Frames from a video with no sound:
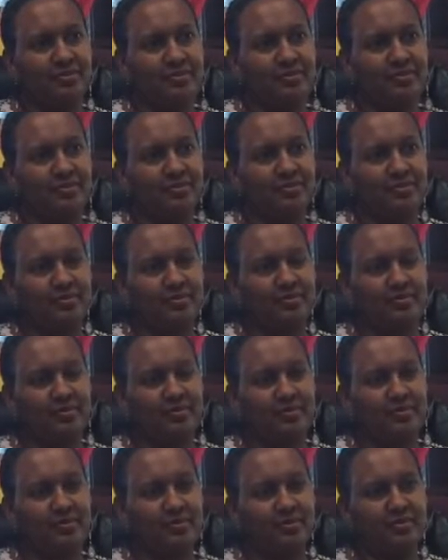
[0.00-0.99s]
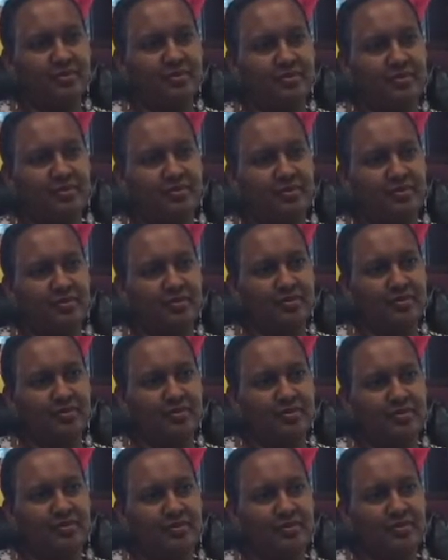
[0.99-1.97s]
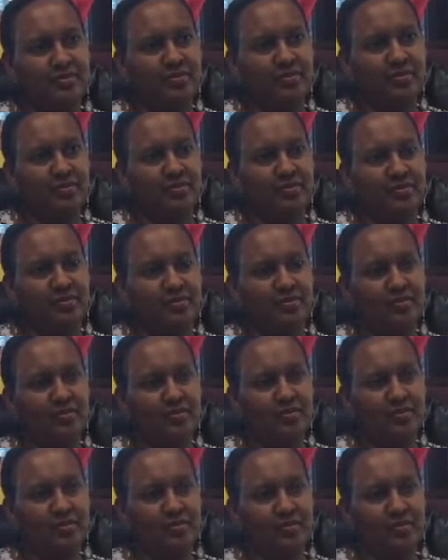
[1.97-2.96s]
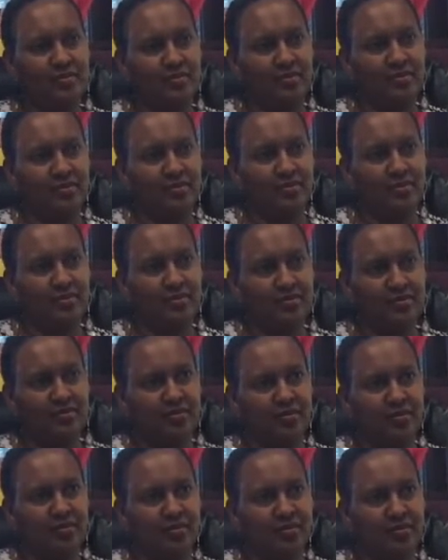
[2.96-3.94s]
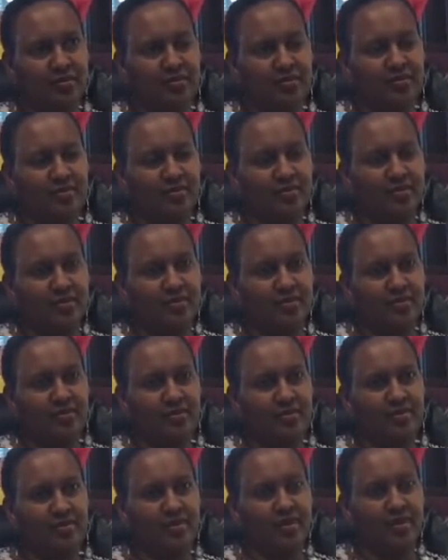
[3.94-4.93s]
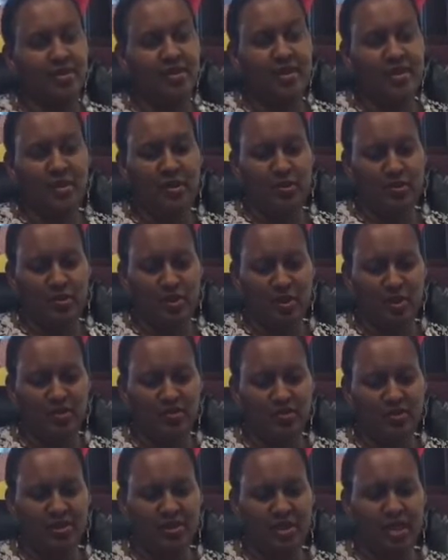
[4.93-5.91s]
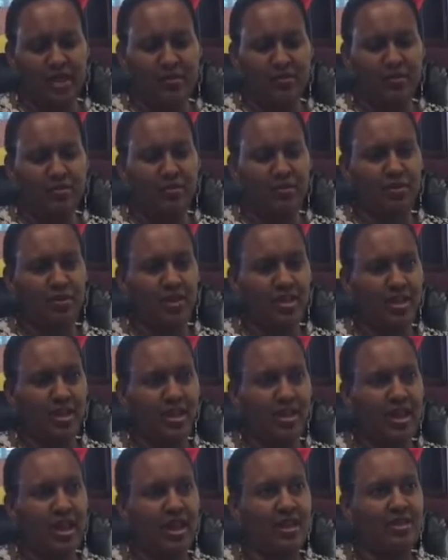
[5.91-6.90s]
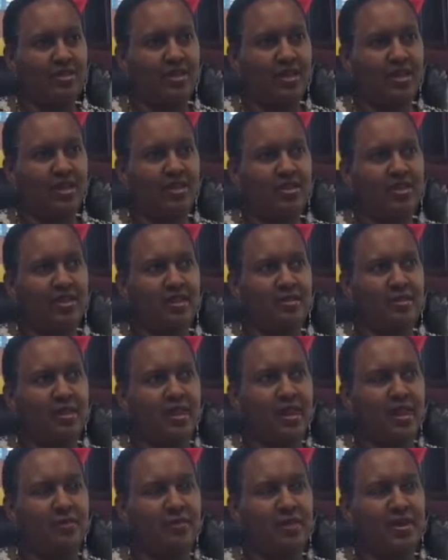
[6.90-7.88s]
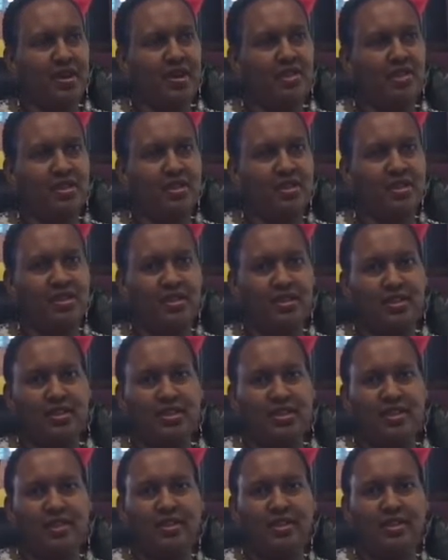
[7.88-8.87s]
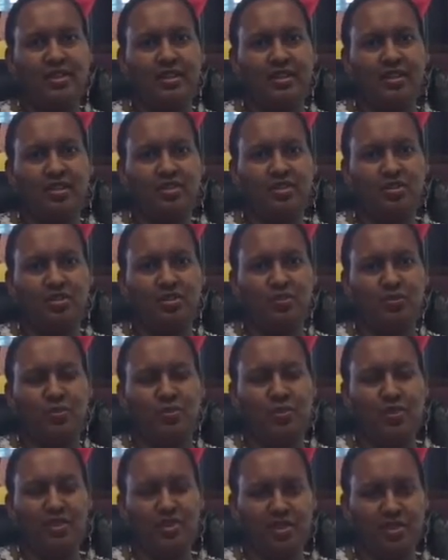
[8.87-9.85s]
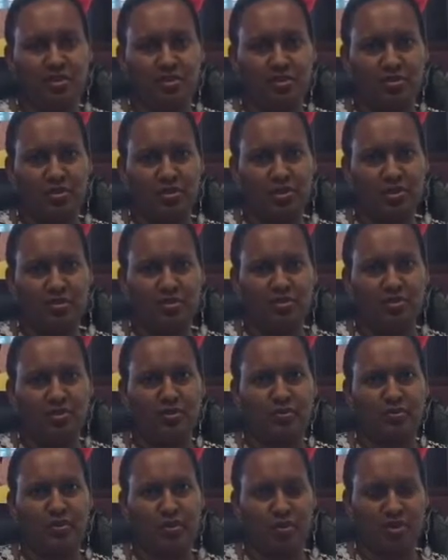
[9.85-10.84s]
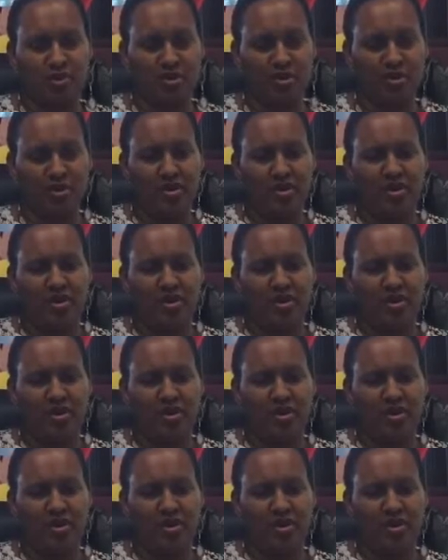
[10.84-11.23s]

what what do you think people could do to stop cyberbullying or bullying? Well, cyberbullying, I think that uh, parents need to police their children more